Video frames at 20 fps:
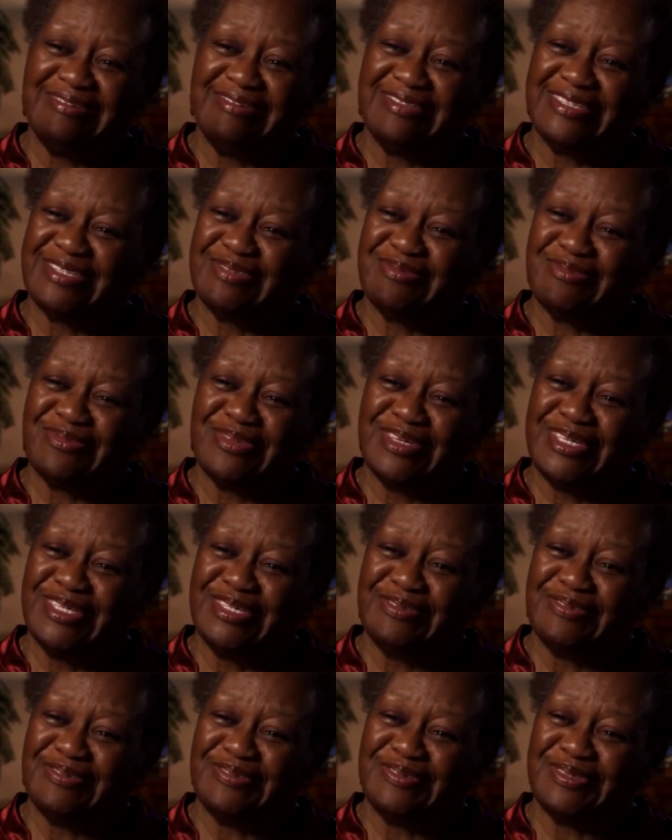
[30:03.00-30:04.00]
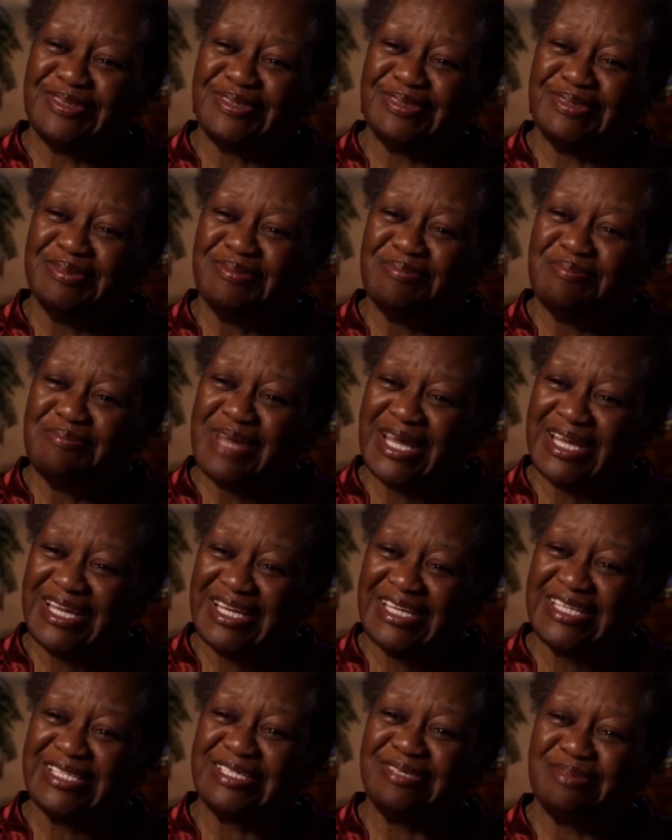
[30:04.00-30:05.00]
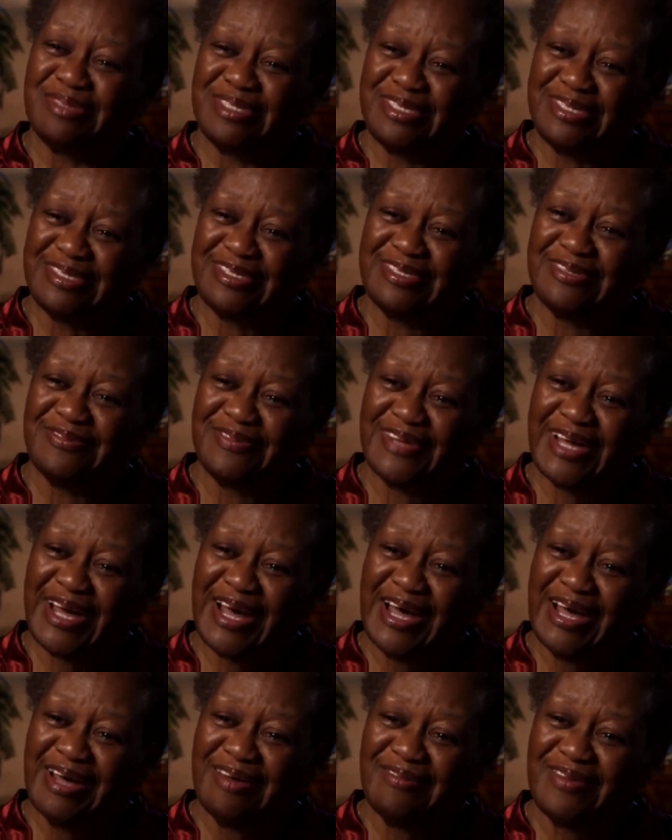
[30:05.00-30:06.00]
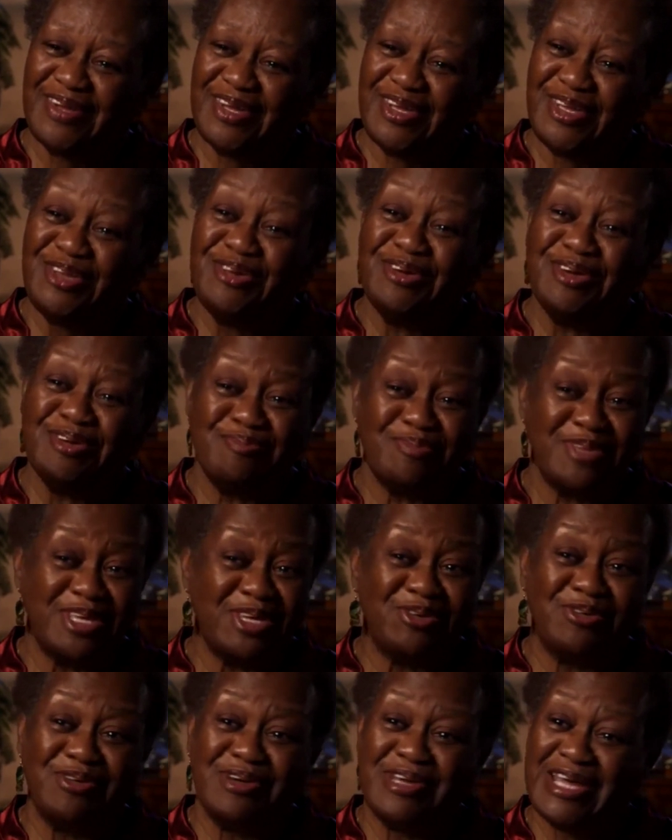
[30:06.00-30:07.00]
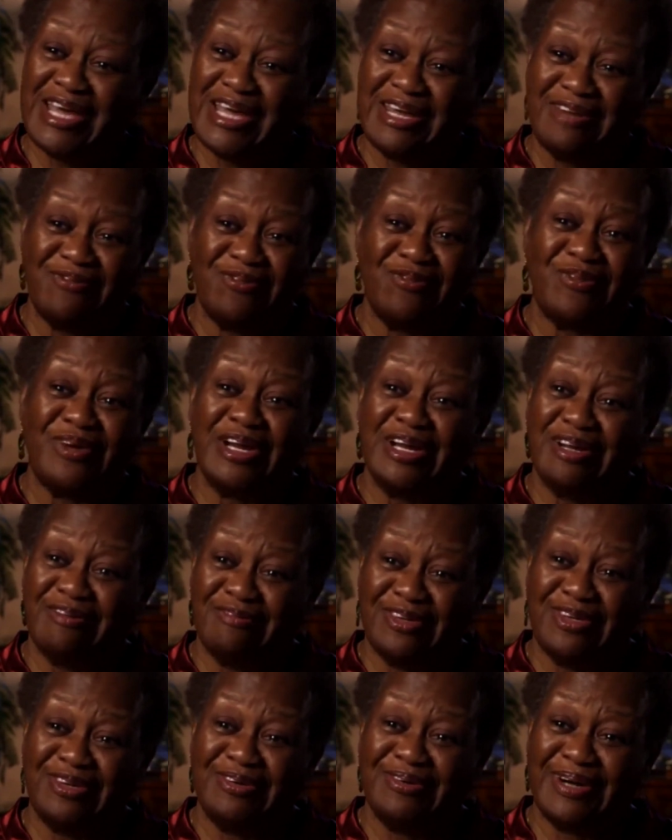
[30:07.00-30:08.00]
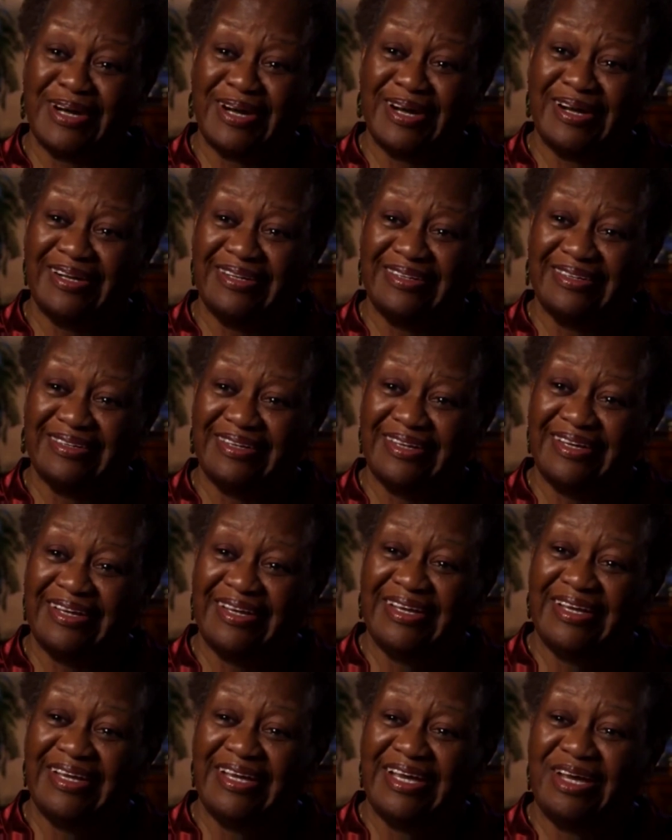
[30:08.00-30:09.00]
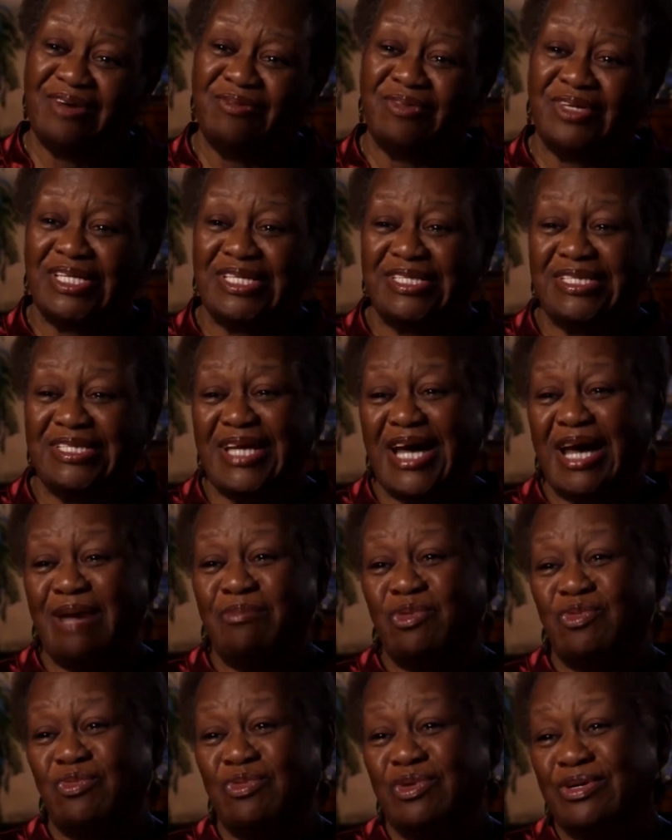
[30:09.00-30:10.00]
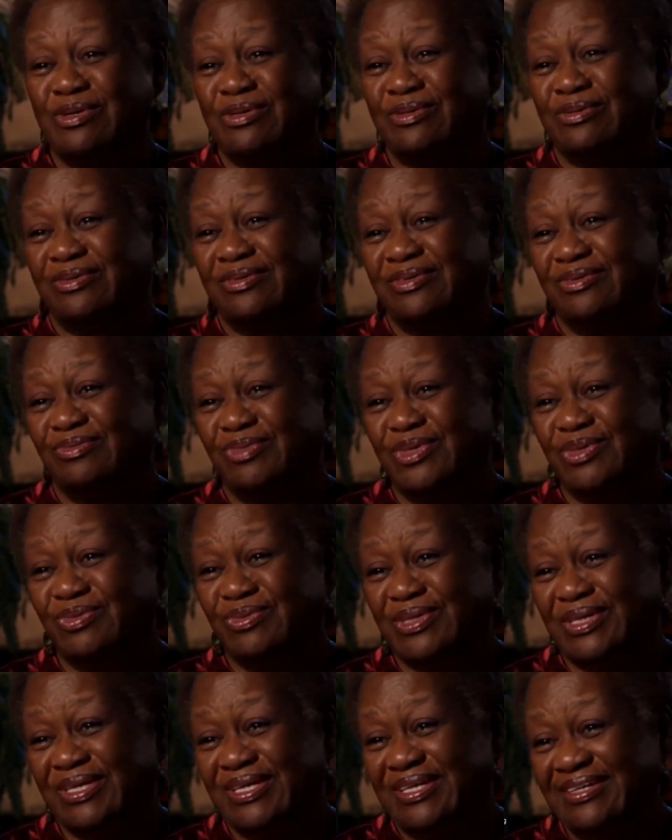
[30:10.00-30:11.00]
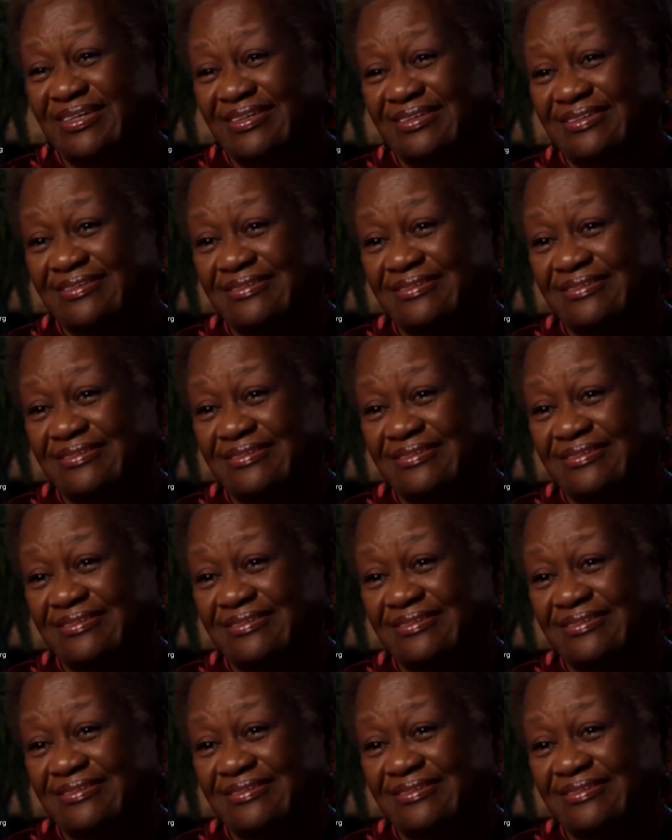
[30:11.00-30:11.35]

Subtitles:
it was wonderful mechanisms to survive. You can be creative wherever you are. And when the time arose, we were.